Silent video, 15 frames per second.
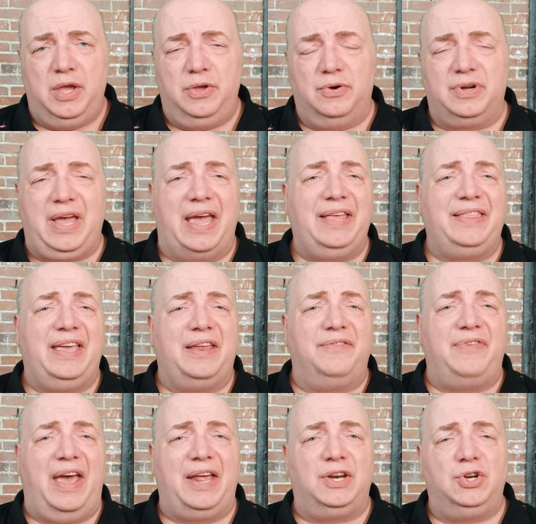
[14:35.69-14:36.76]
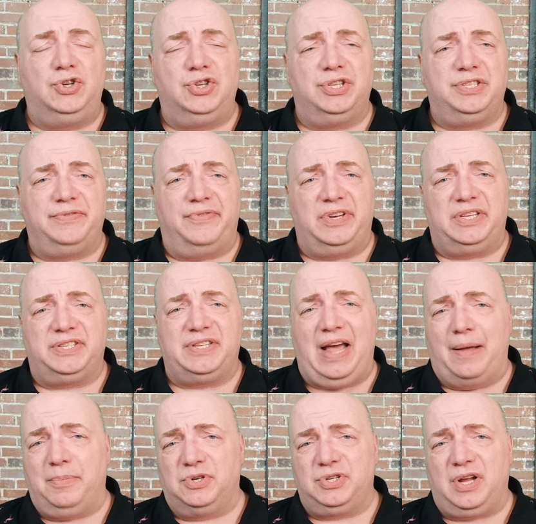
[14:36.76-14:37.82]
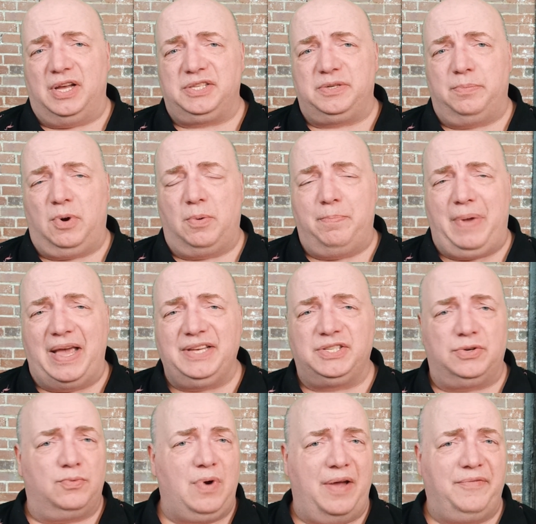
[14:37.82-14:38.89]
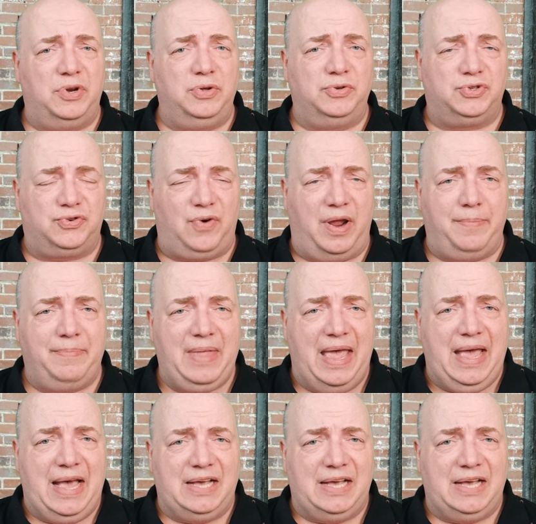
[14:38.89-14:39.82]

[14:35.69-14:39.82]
You'll gain the advantages of an established customer base and revenue stream